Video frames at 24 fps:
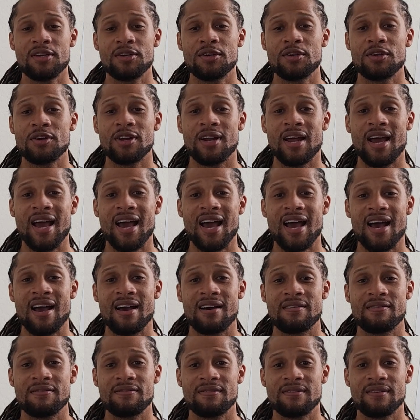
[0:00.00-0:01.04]
You're gonna
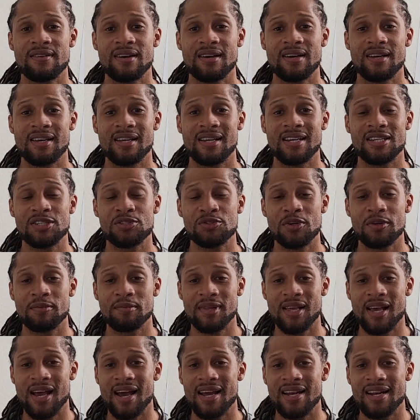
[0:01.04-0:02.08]
have an
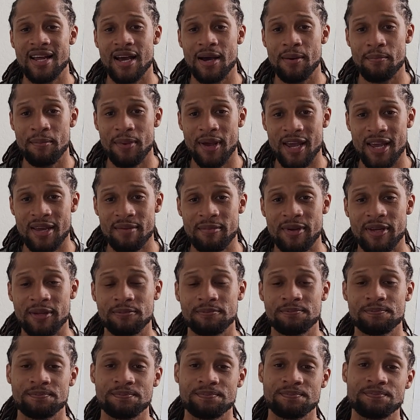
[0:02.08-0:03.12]
extremely high down
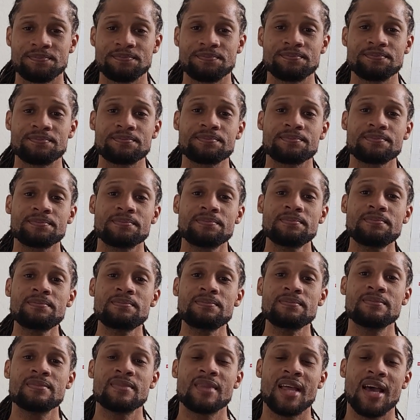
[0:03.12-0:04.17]
payment.
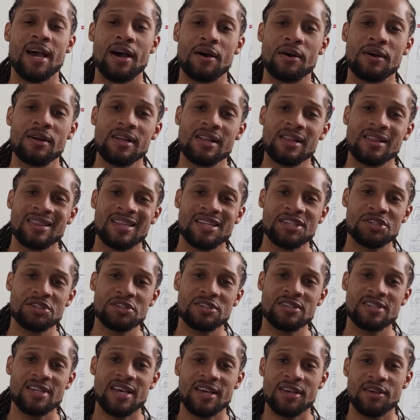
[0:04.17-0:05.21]
Now, let's
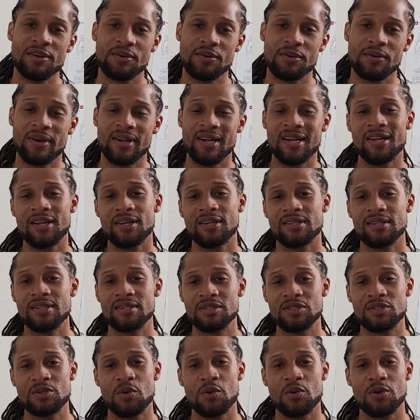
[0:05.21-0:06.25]
just say your credit
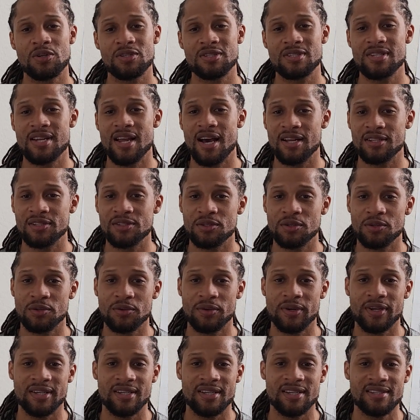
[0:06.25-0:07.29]
score is not so
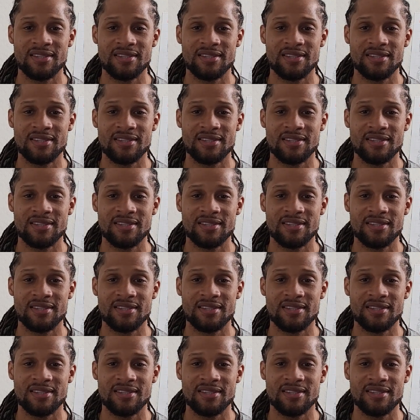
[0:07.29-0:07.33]
great.